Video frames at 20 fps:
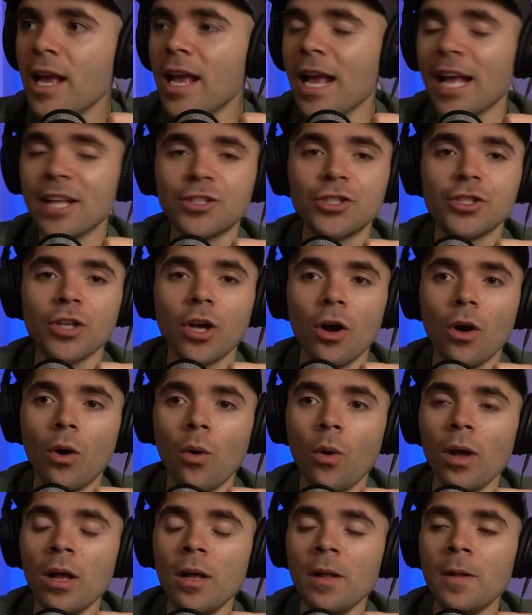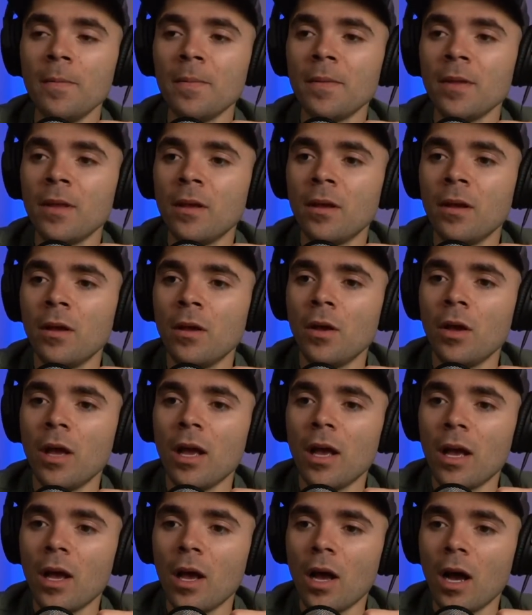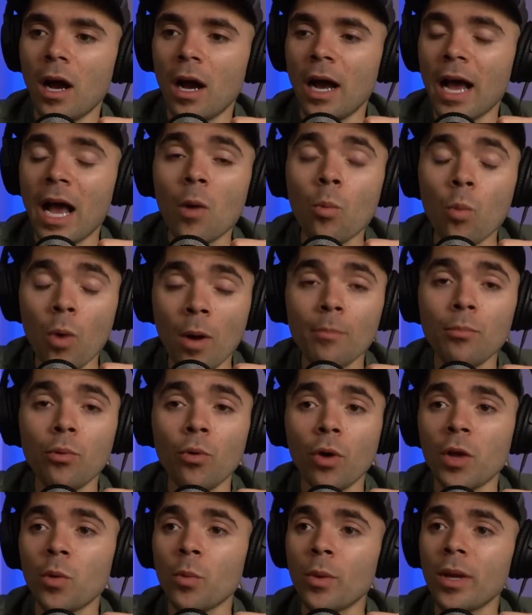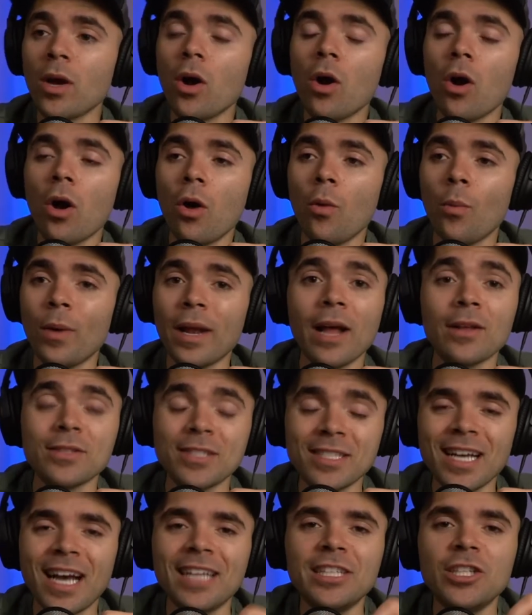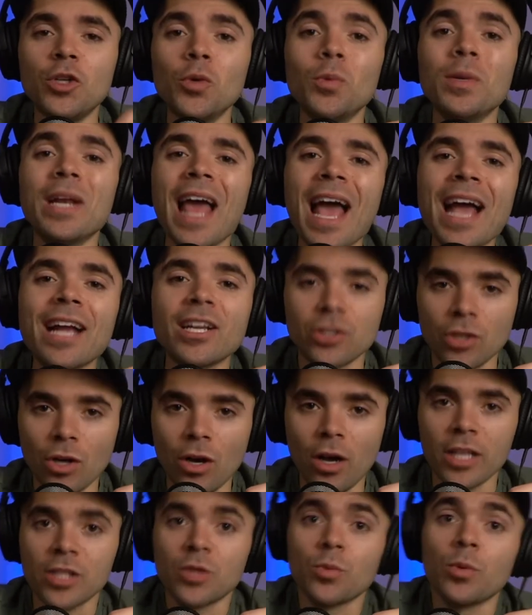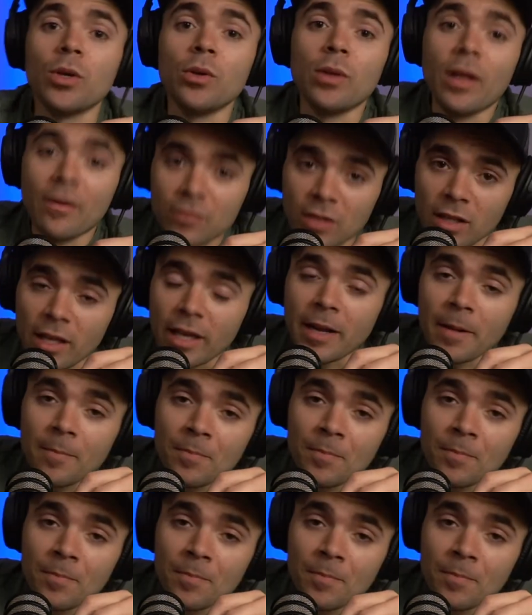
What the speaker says: And so at one point, we all went outside to do an egg toss, where you have to